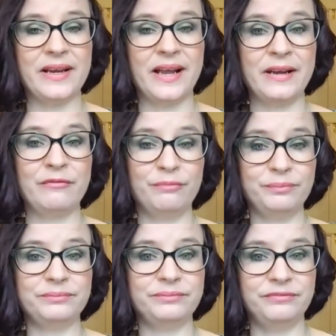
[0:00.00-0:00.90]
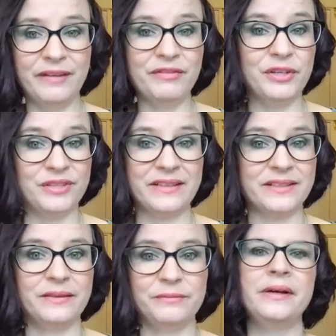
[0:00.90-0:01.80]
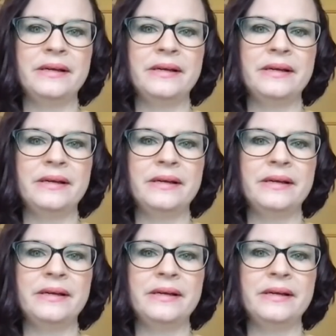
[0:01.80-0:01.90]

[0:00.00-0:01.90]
a revenue center.